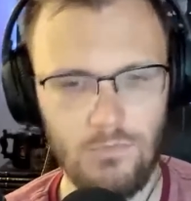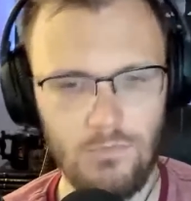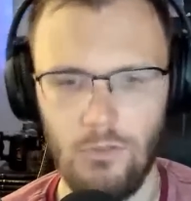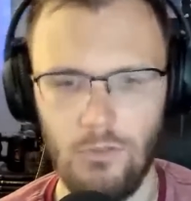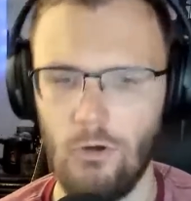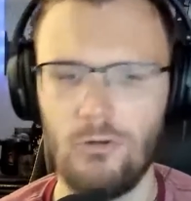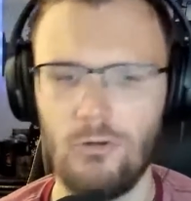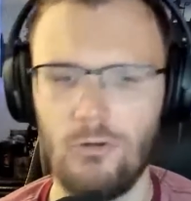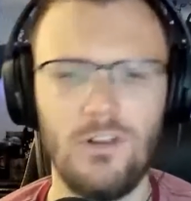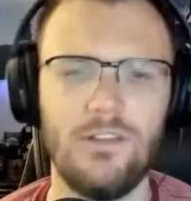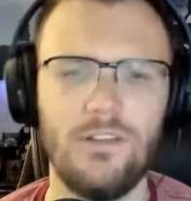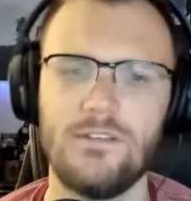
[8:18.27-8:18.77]

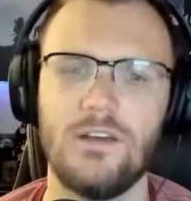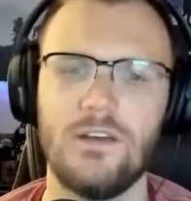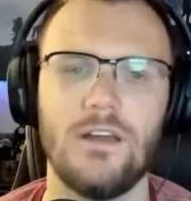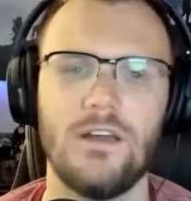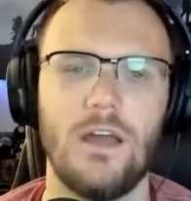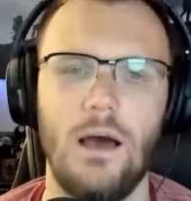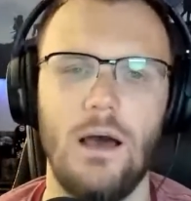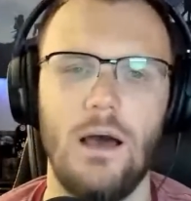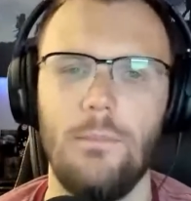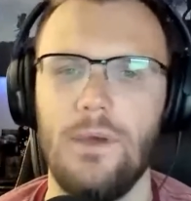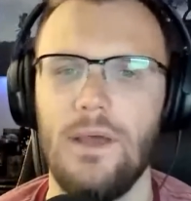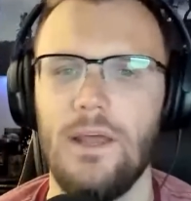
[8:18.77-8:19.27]
New can
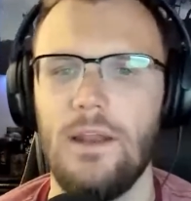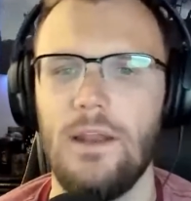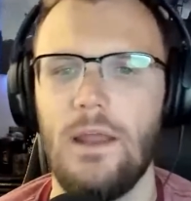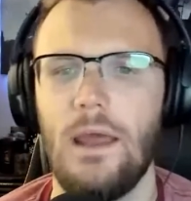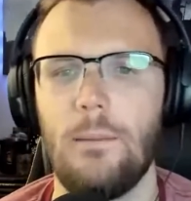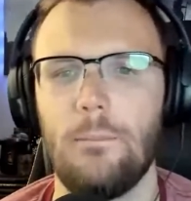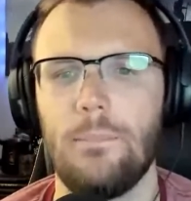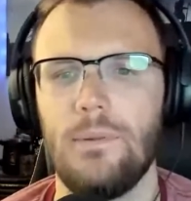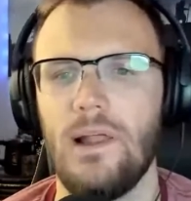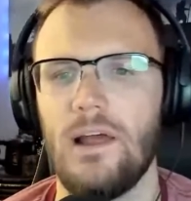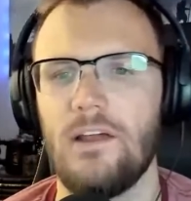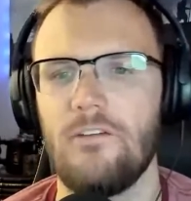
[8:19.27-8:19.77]
come in
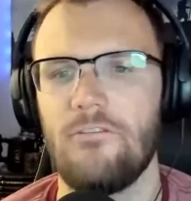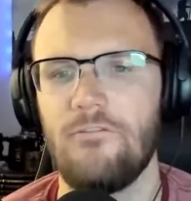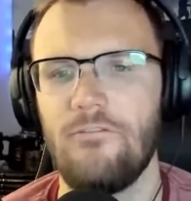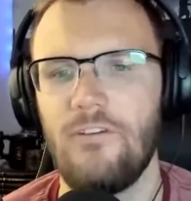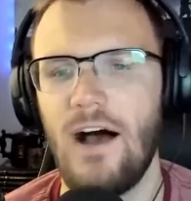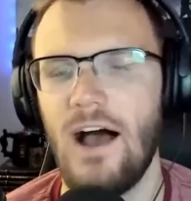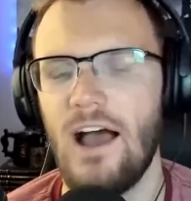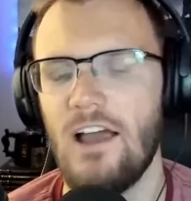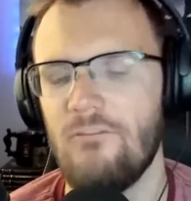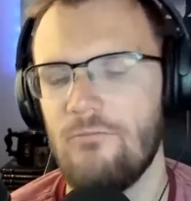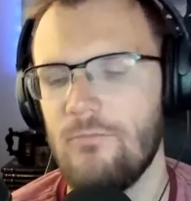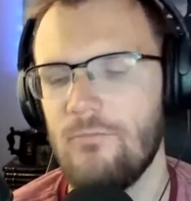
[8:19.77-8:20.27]
and play
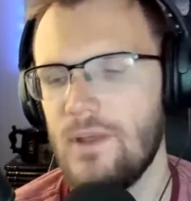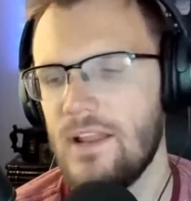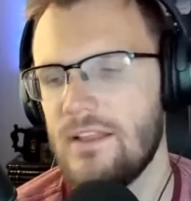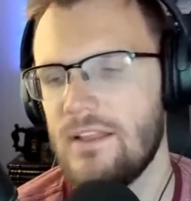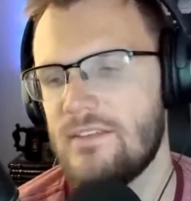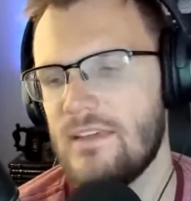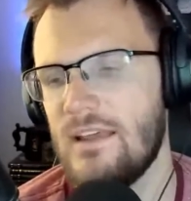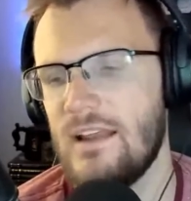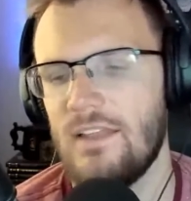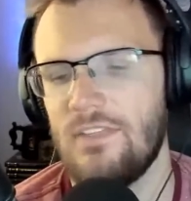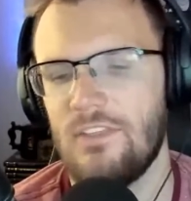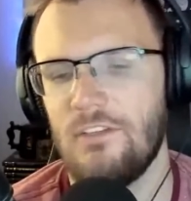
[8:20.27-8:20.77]
five
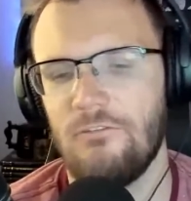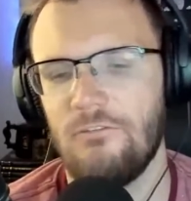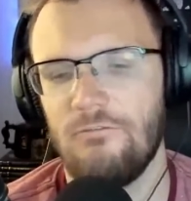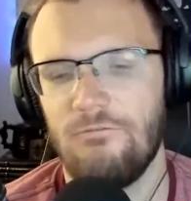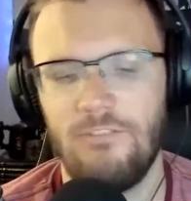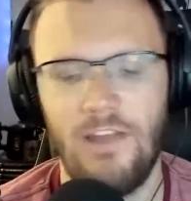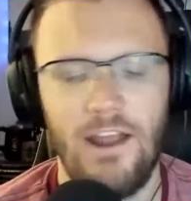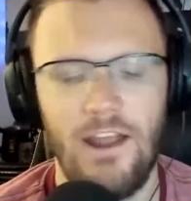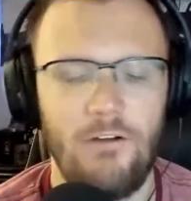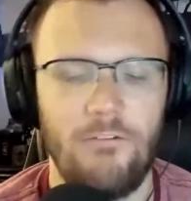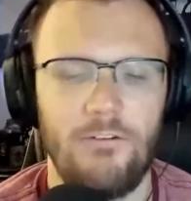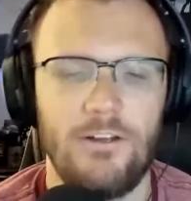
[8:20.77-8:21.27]
minutes, and at the
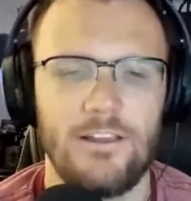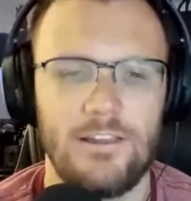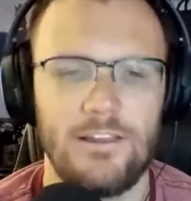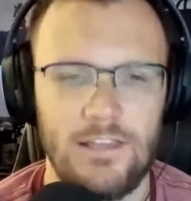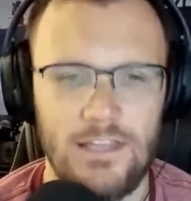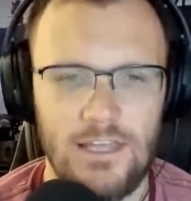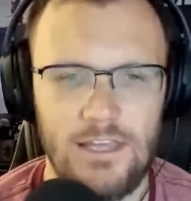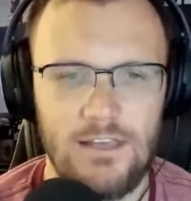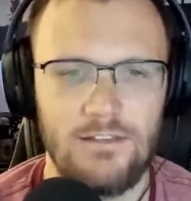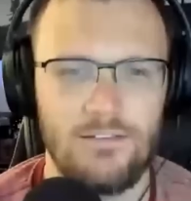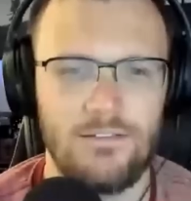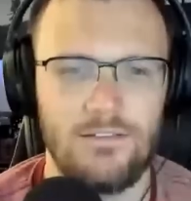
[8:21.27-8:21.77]
very
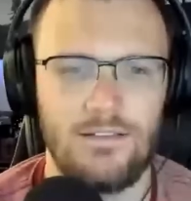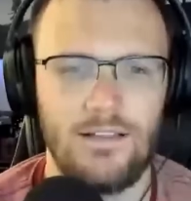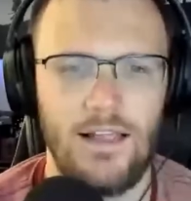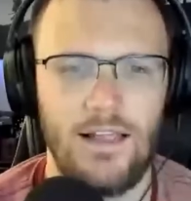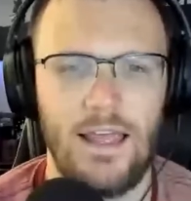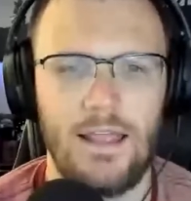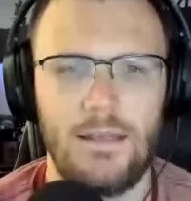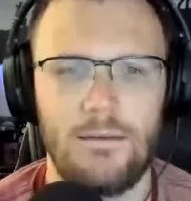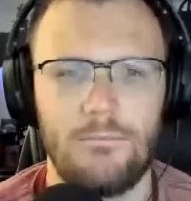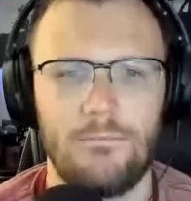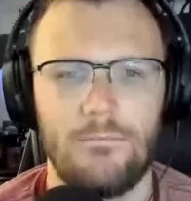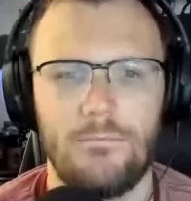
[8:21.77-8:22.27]
least,
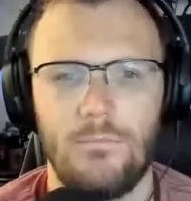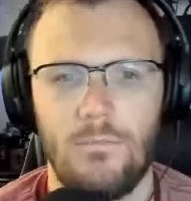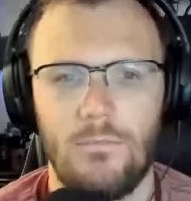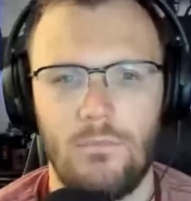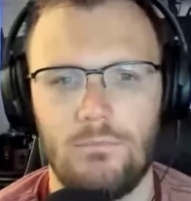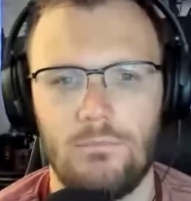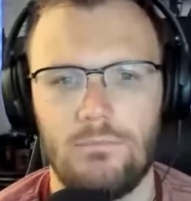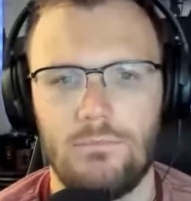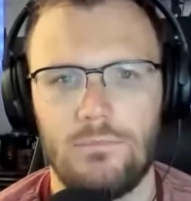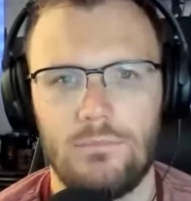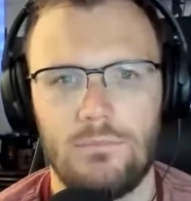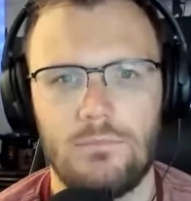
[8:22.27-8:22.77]
like
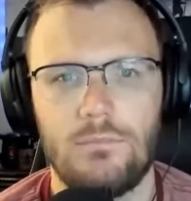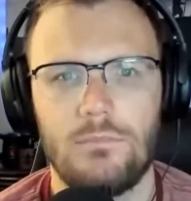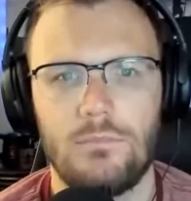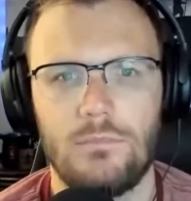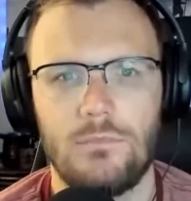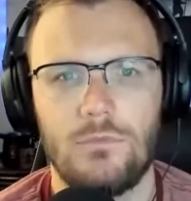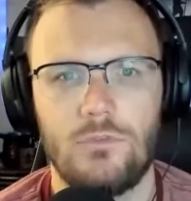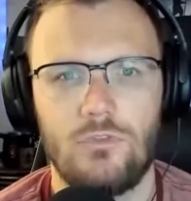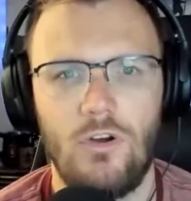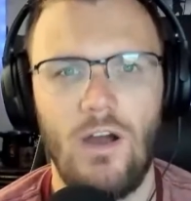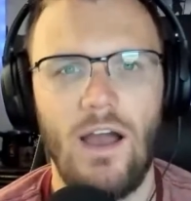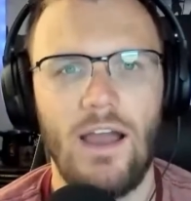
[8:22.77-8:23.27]

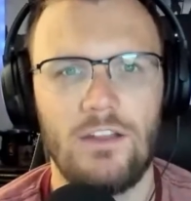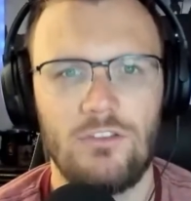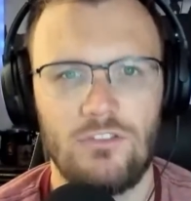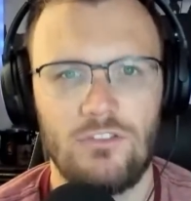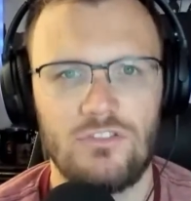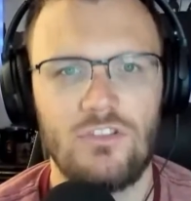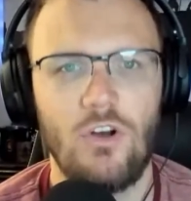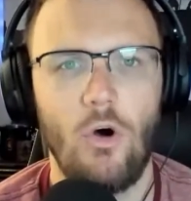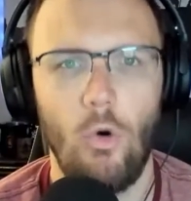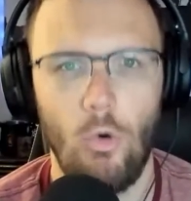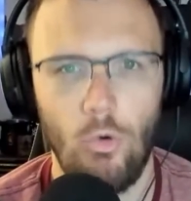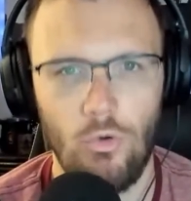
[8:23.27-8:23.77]
try and
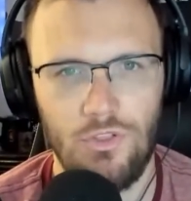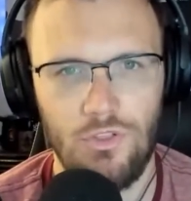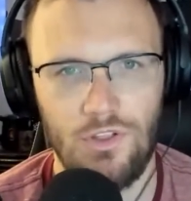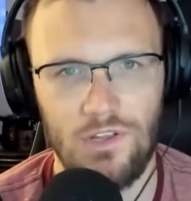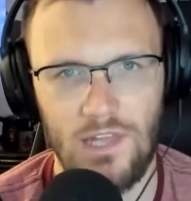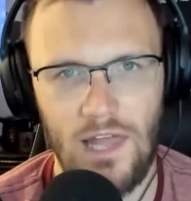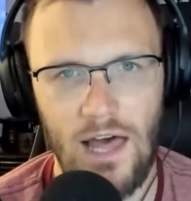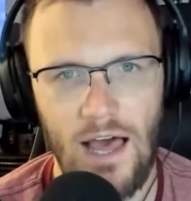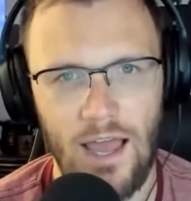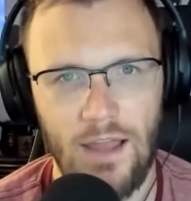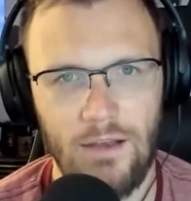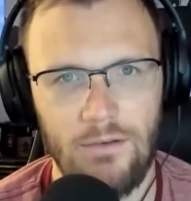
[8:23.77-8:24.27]
just hold the
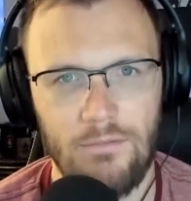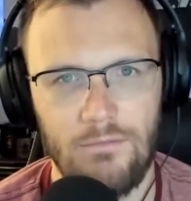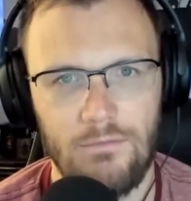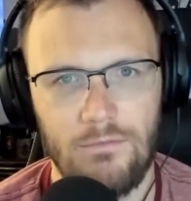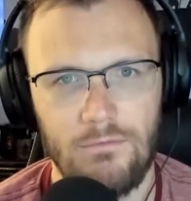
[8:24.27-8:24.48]
line,